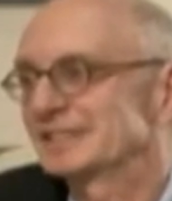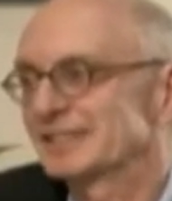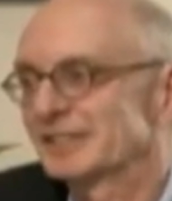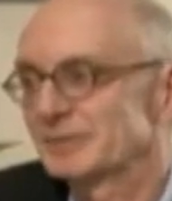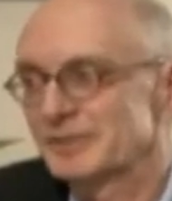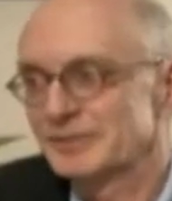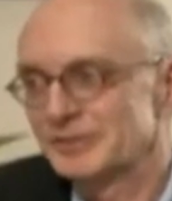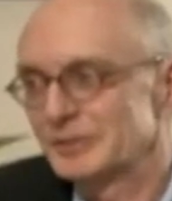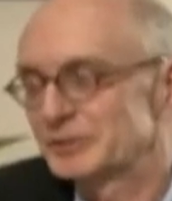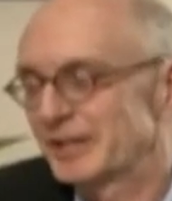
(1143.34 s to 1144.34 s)
as a
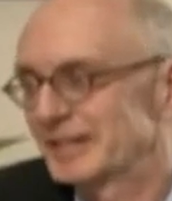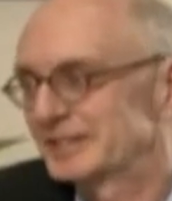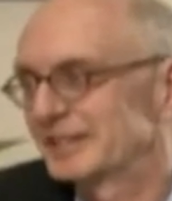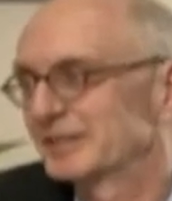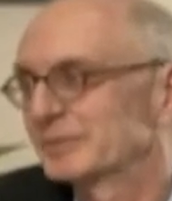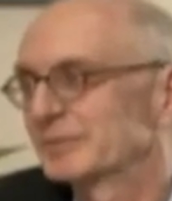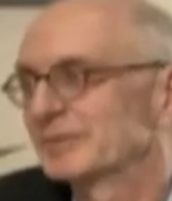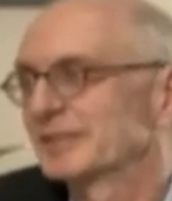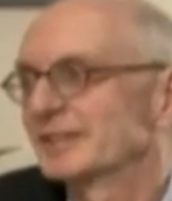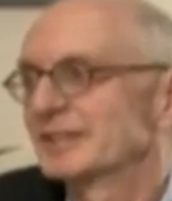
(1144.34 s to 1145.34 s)
news as a
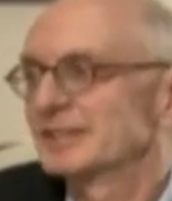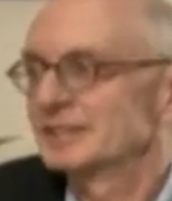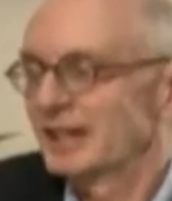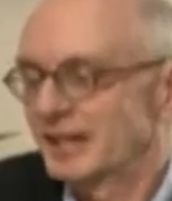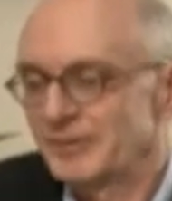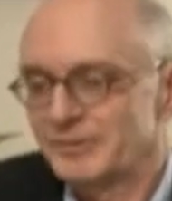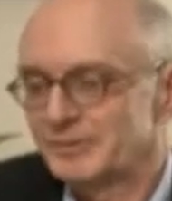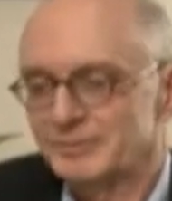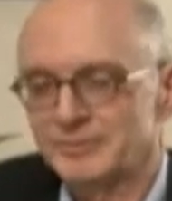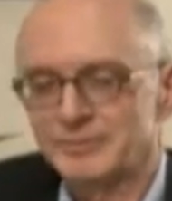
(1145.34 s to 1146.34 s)
uh,
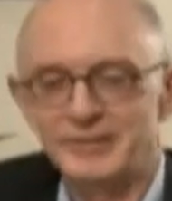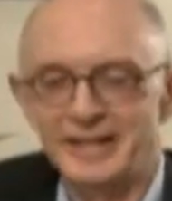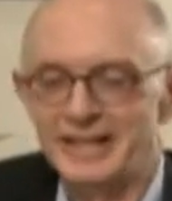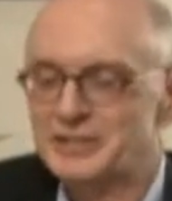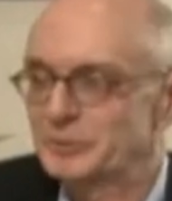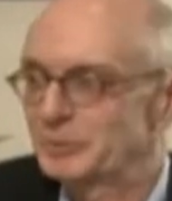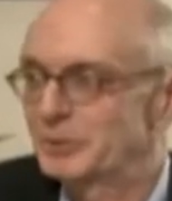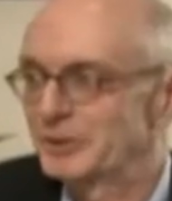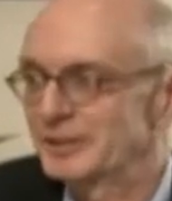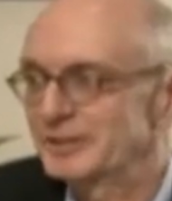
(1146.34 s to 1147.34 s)
financial
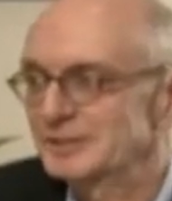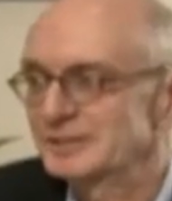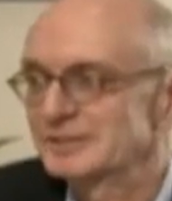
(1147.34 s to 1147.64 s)
reporter. So